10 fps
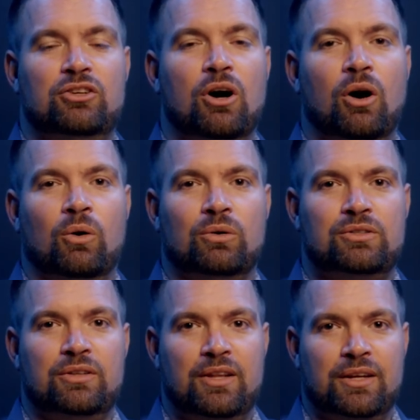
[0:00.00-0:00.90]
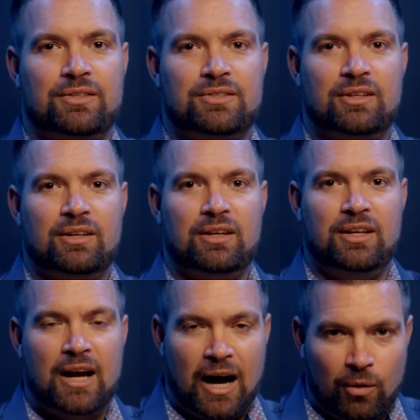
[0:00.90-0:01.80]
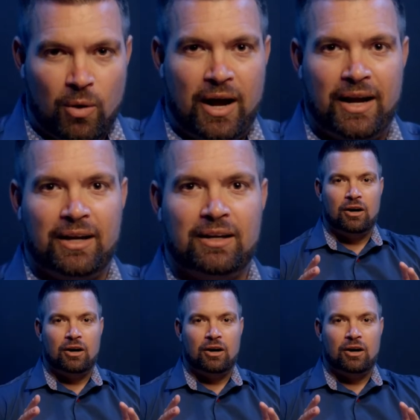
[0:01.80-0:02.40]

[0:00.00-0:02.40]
go to this Yahweh,